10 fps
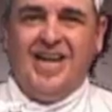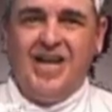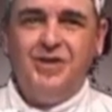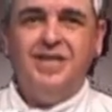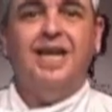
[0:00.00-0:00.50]

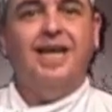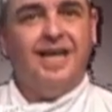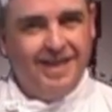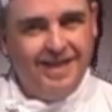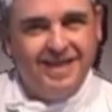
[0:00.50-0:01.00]

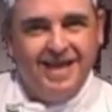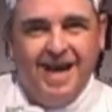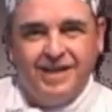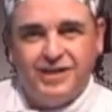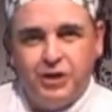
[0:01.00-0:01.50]
Okay,
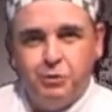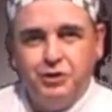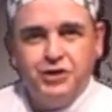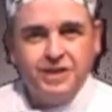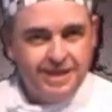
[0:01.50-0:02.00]
so we're
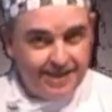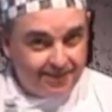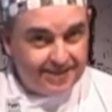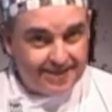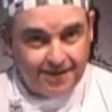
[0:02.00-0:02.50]
just going to
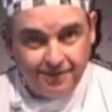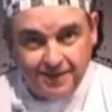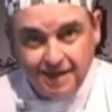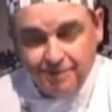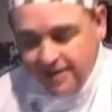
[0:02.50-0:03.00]
get this out of
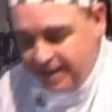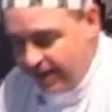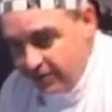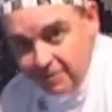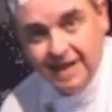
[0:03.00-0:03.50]
the oven
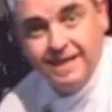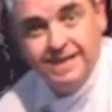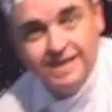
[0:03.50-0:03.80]
now and